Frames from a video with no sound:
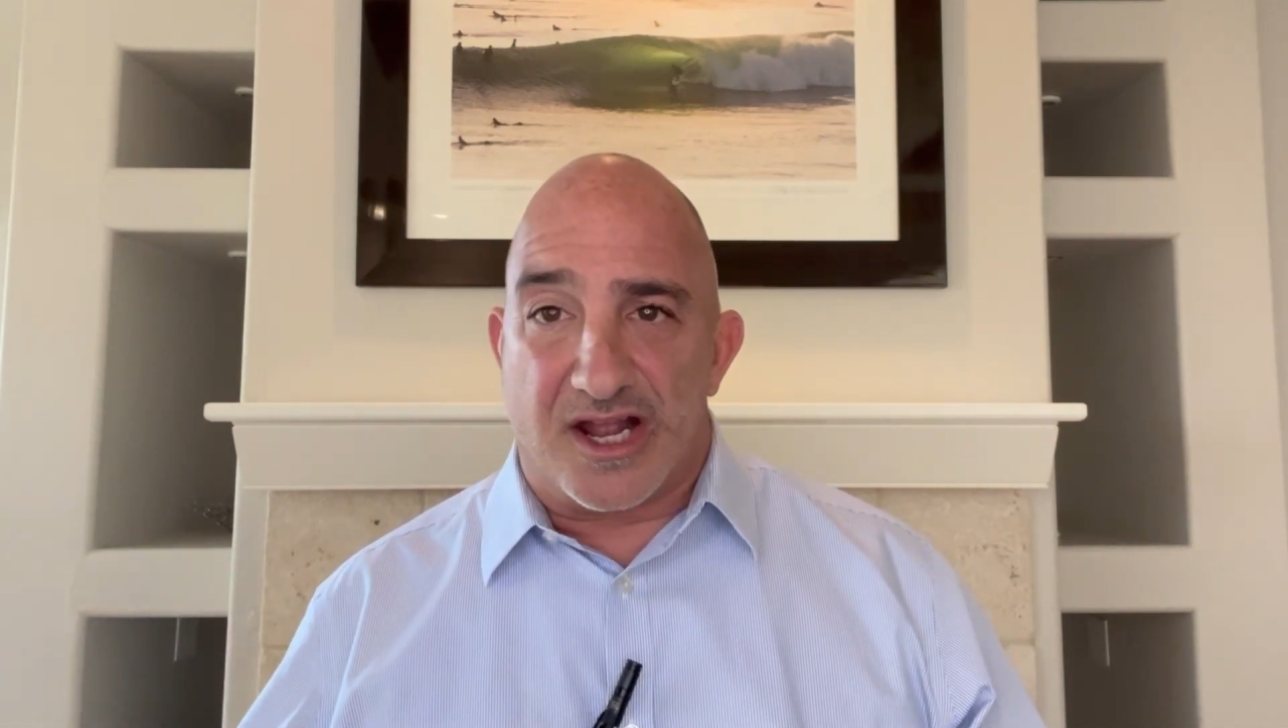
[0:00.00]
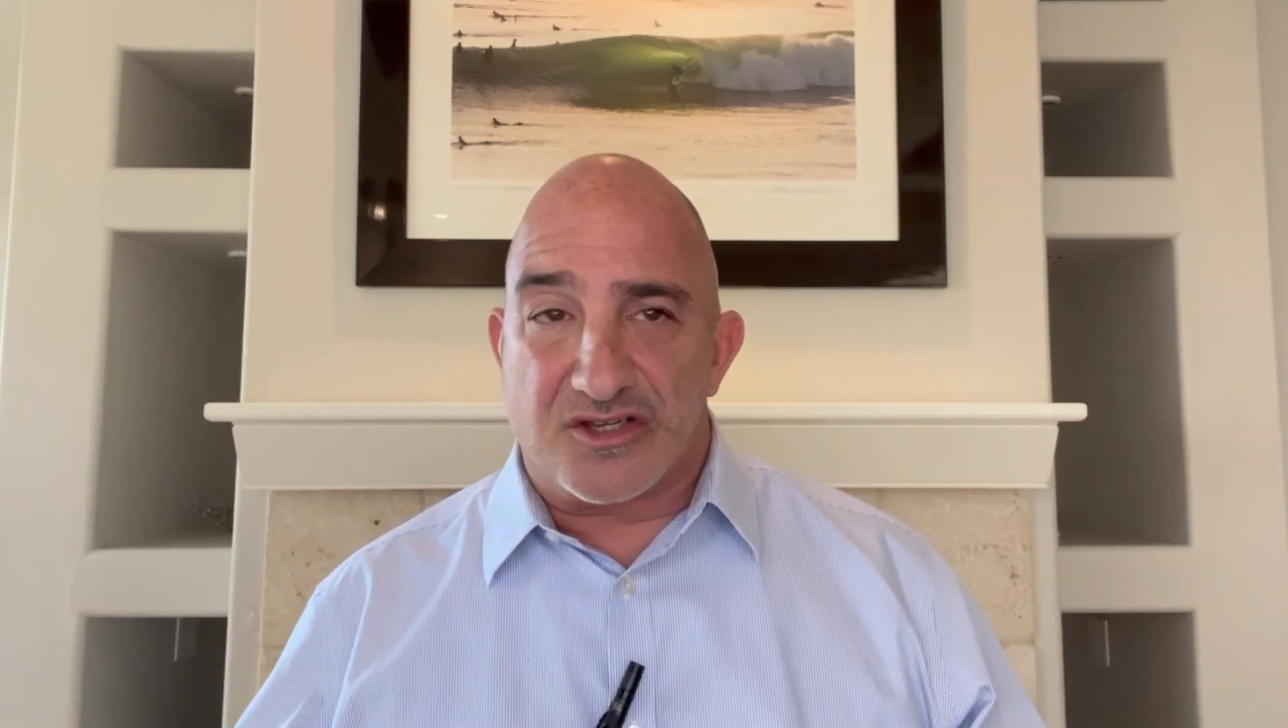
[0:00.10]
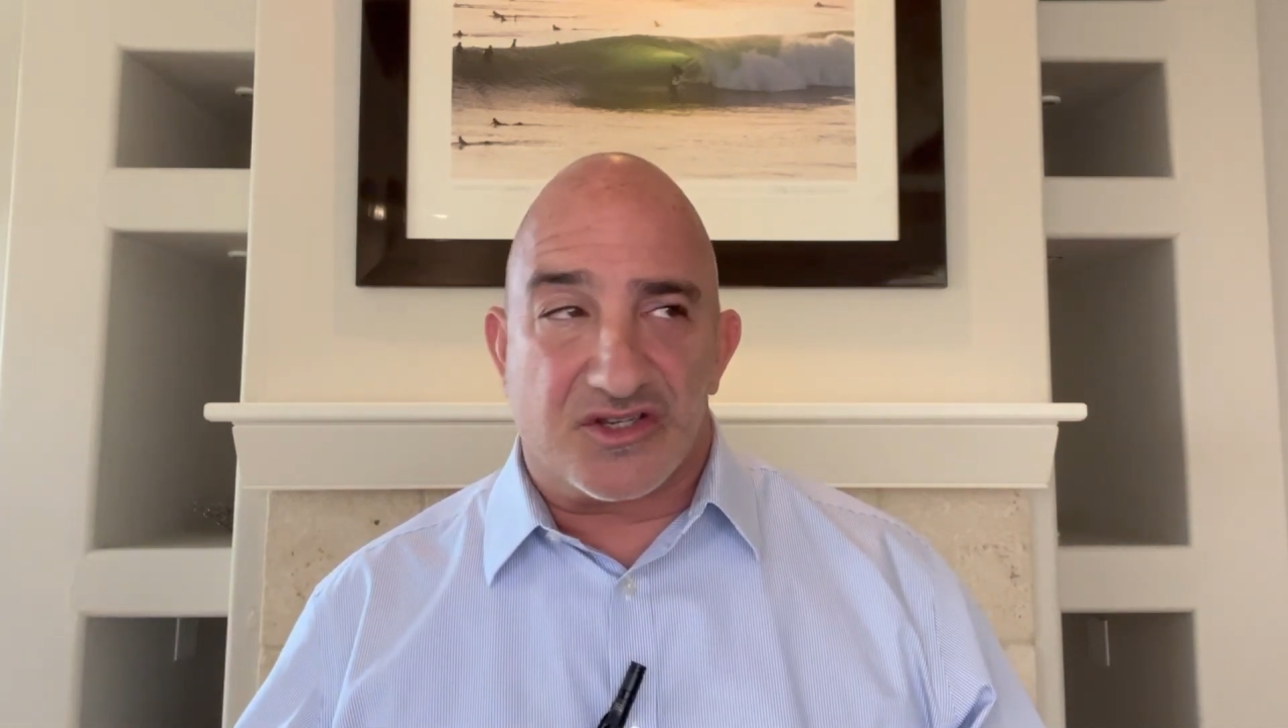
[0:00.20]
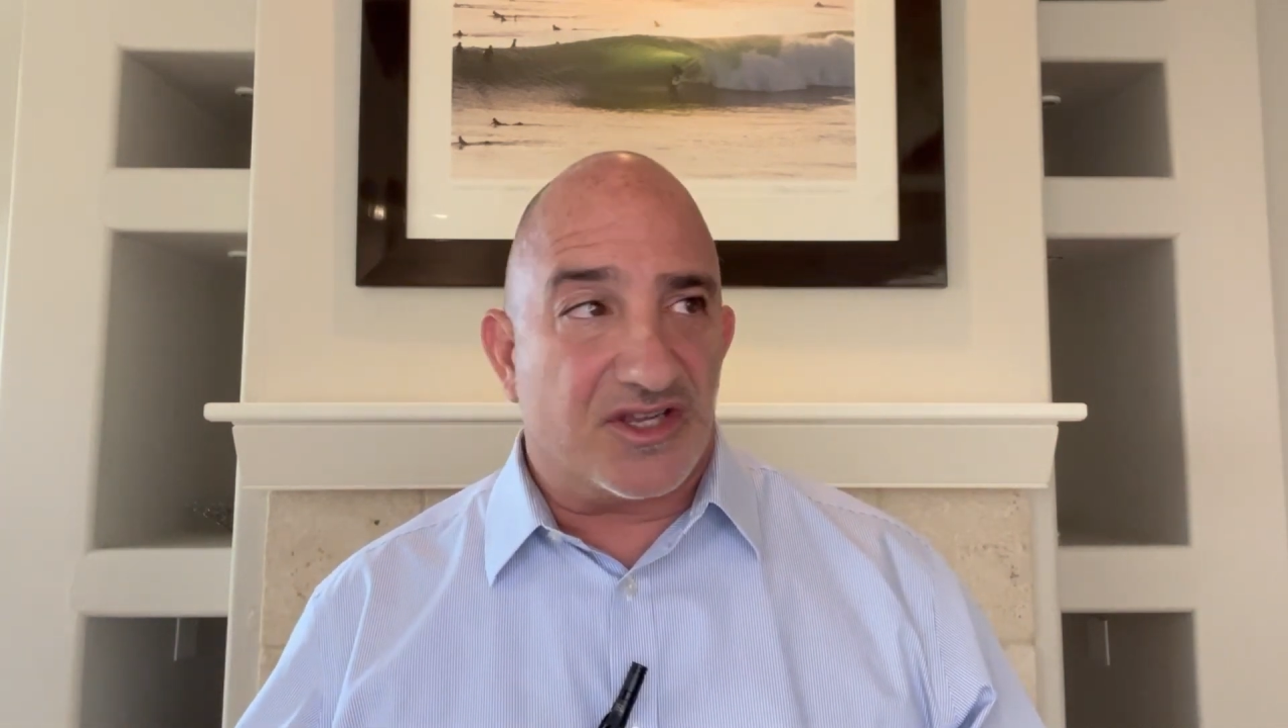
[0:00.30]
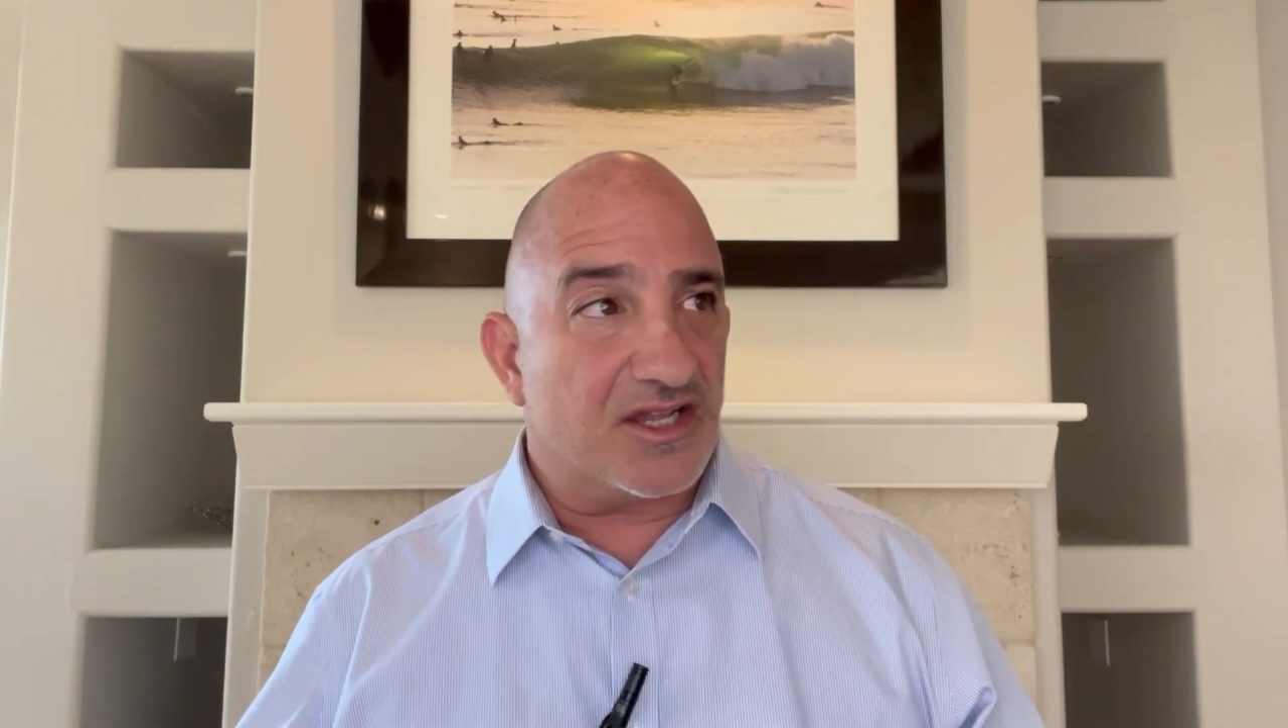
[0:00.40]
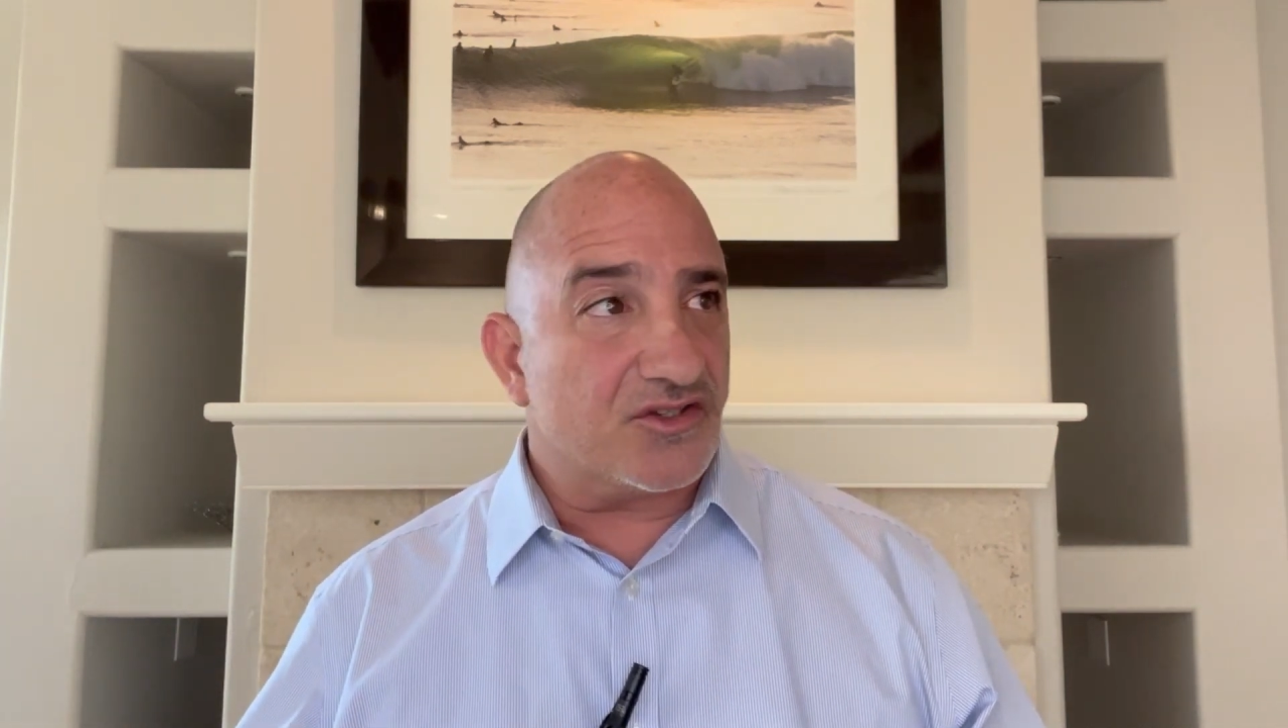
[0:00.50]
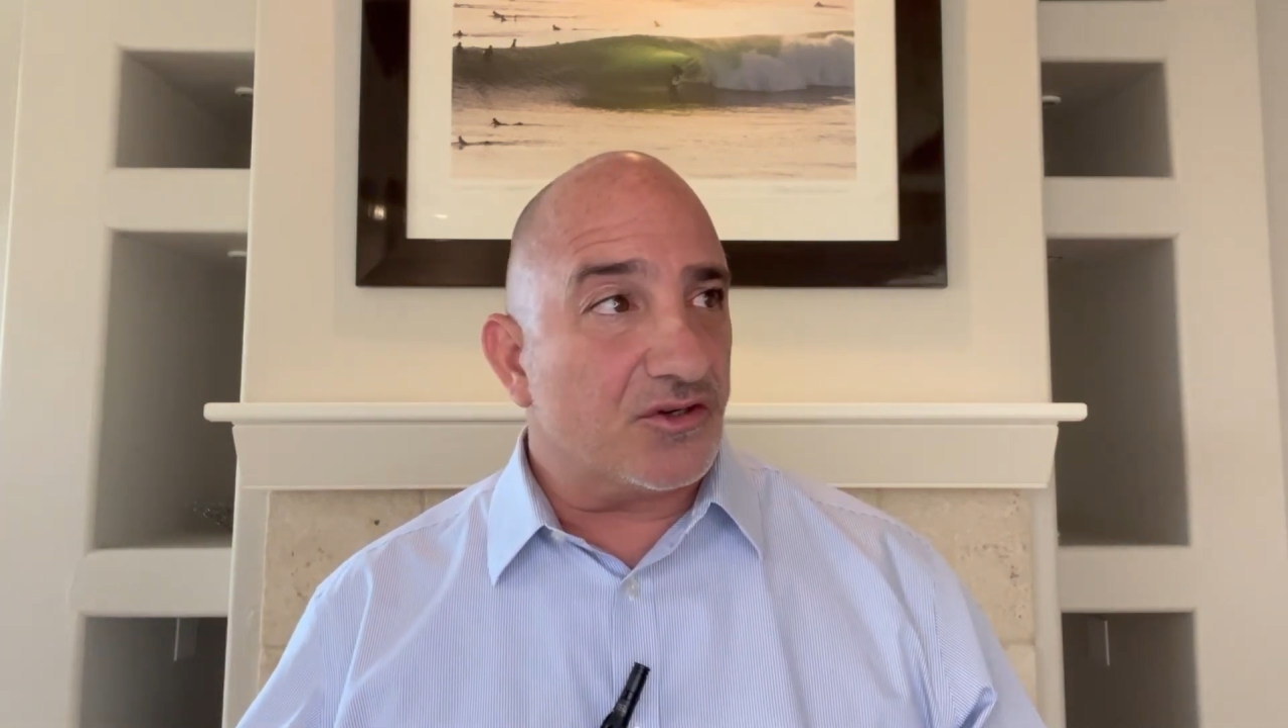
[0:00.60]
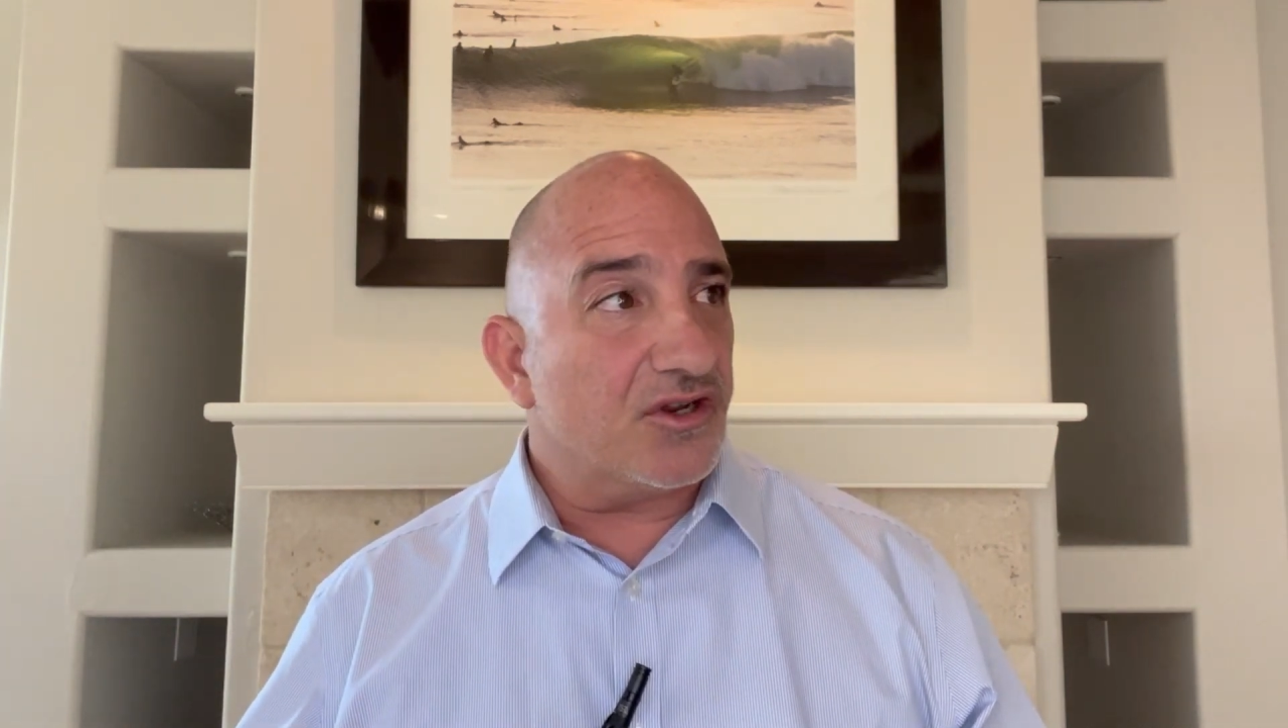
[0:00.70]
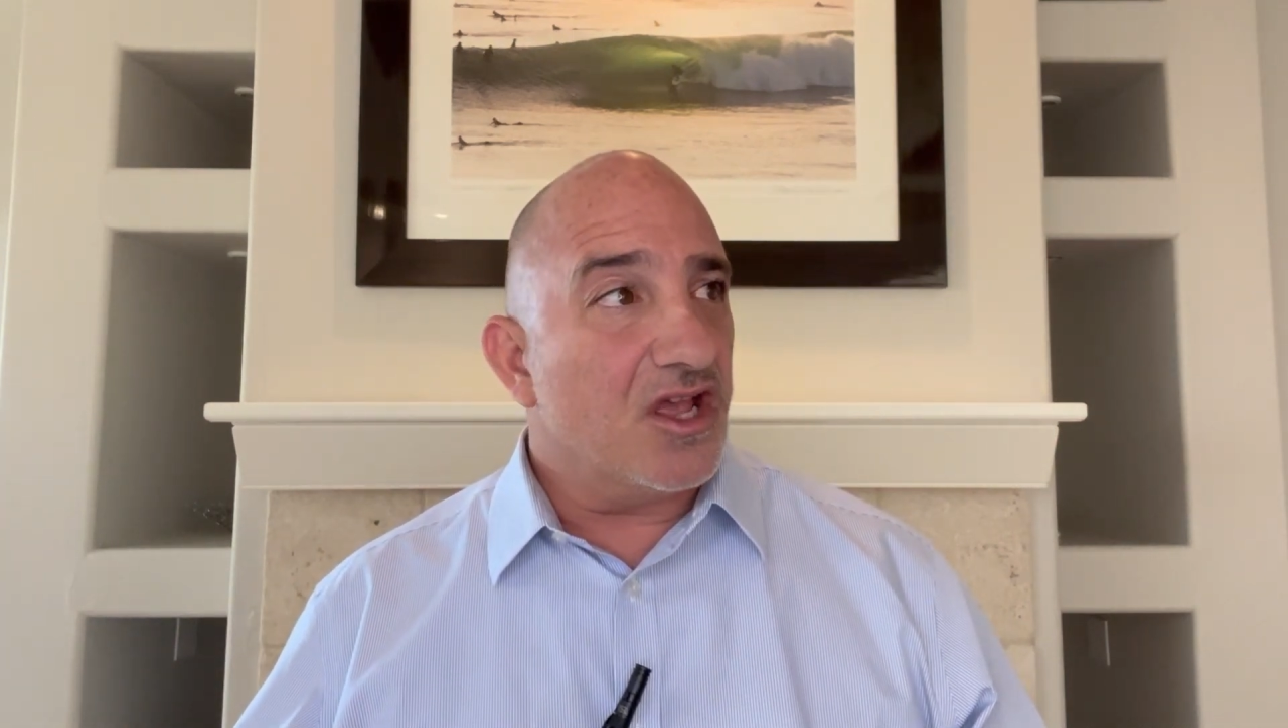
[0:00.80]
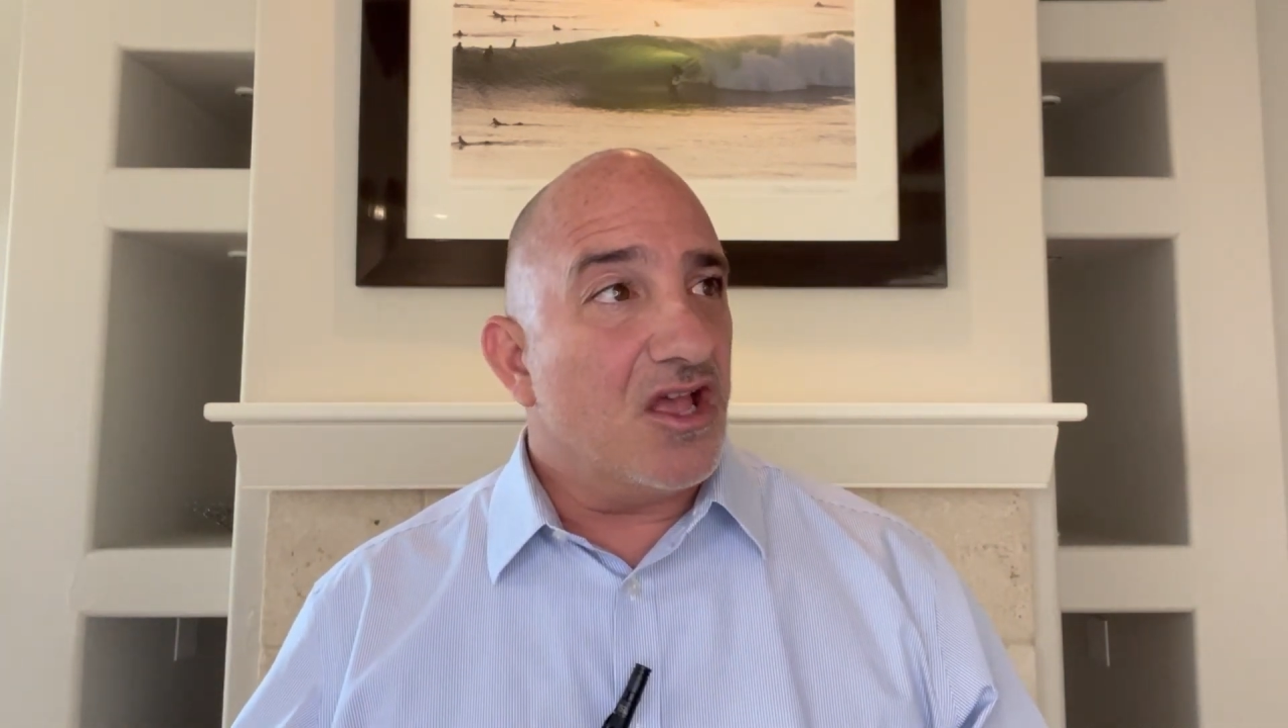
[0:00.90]
I just
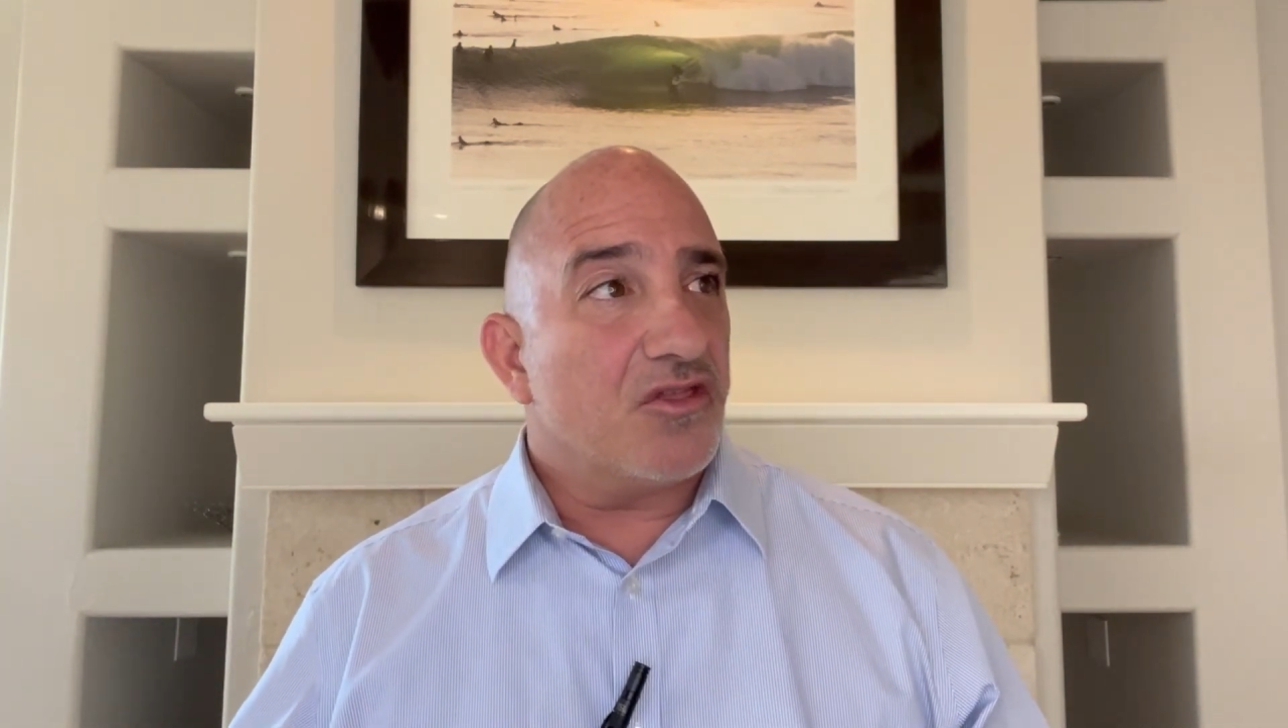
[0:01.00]
answered.